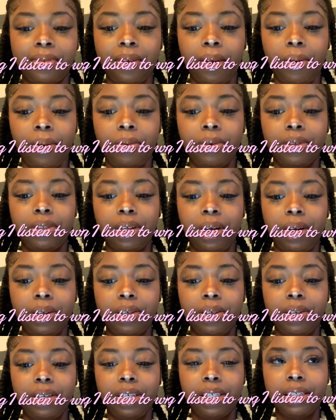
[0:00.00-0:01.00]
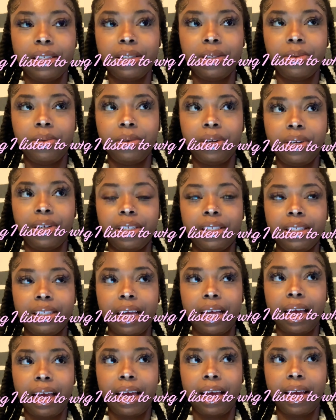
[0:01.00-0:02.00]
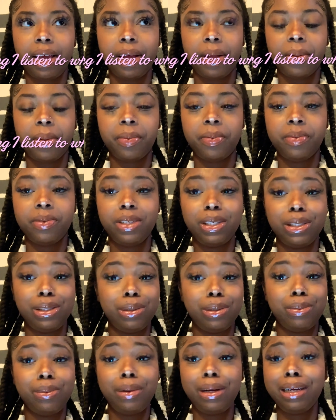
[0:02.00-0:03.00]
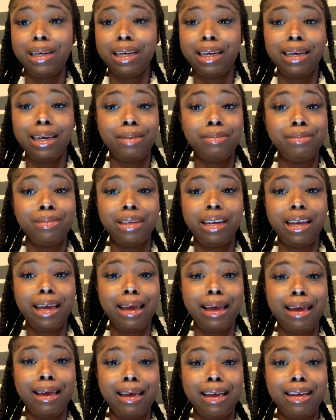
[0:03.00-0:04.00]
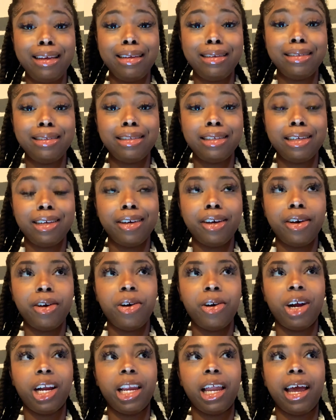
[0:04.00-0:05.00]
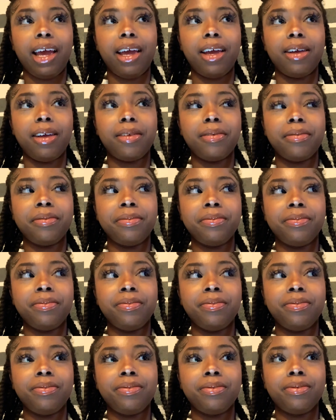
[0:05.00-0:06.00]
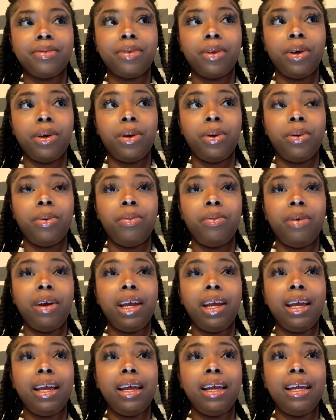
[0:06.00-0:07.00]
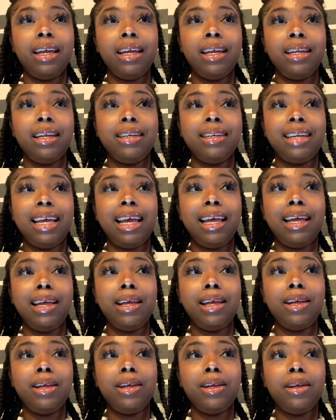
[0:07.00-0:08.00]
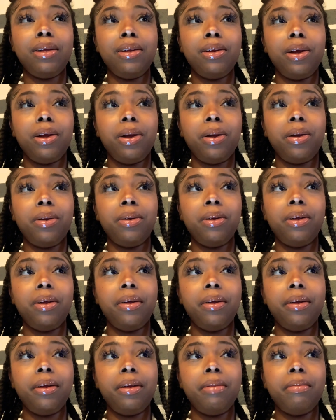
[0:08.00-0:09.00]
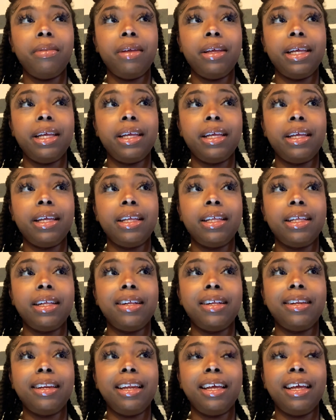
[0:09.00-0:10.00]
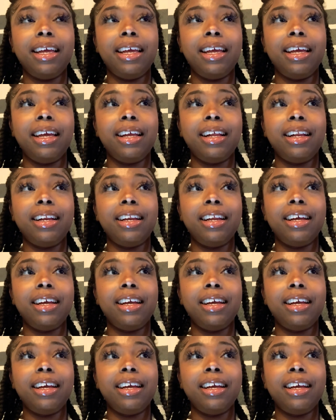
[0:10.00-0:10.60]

What song do you listen to when you're sad? Just one of them days. Or like rain down on me.